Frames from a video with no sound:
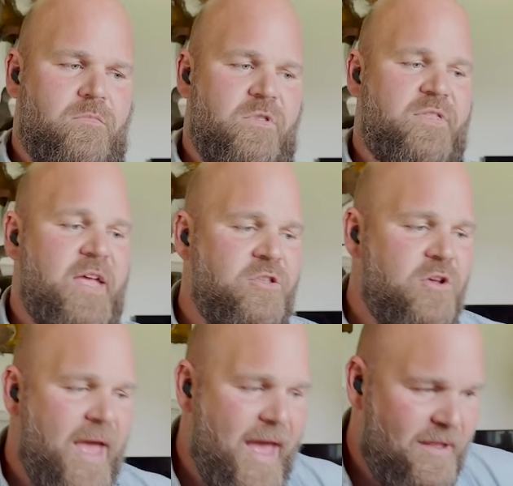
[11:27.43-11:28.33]
Then you
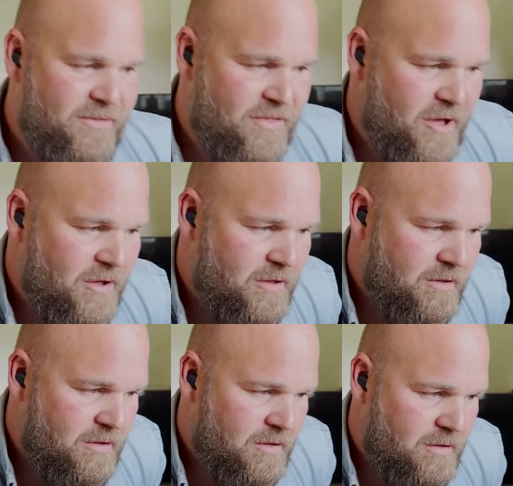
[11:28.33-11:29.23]
add the
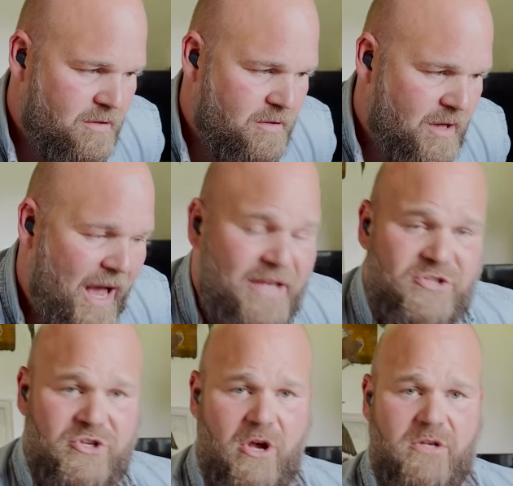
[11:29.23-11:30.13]
hot
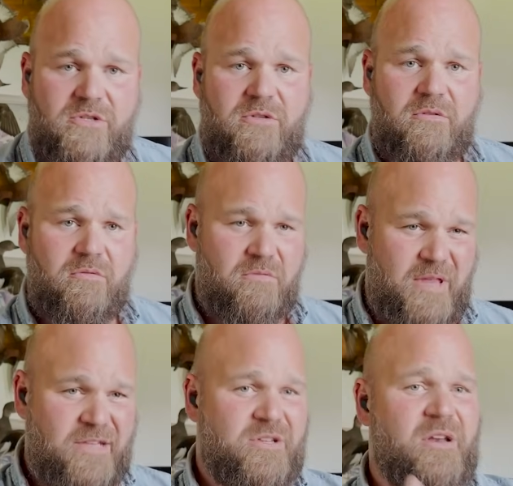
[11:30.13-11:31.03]
sauce.
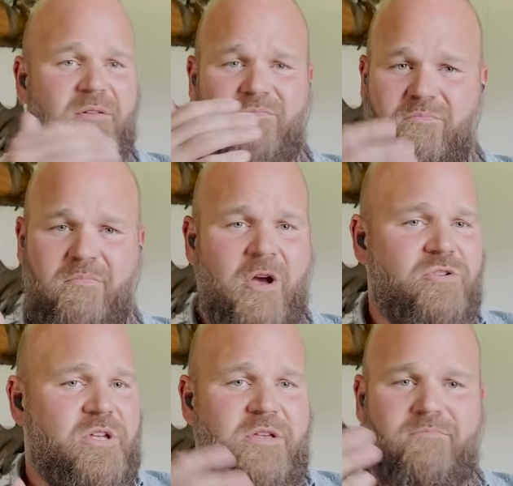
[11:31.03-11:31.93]
That's going to
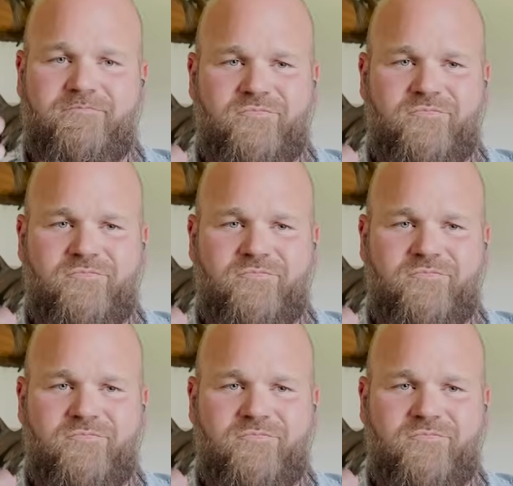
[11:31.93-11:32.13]
mostly